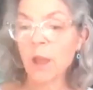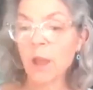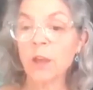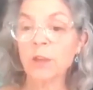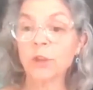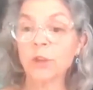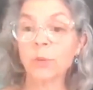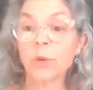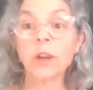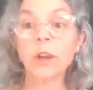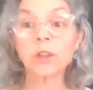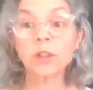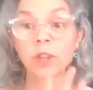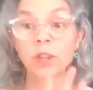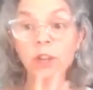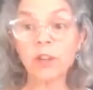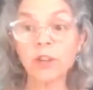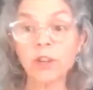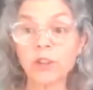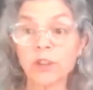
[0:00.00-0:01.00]
So we're actually
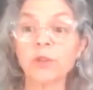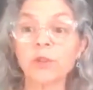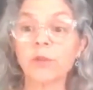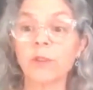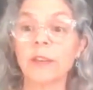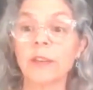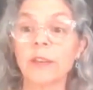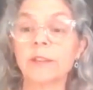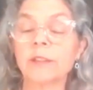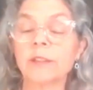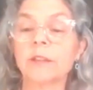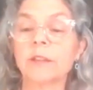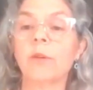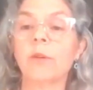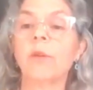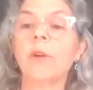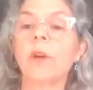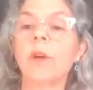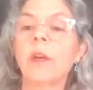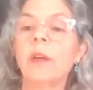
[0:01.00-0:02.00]
going to do this.
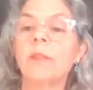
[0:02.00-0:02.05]
So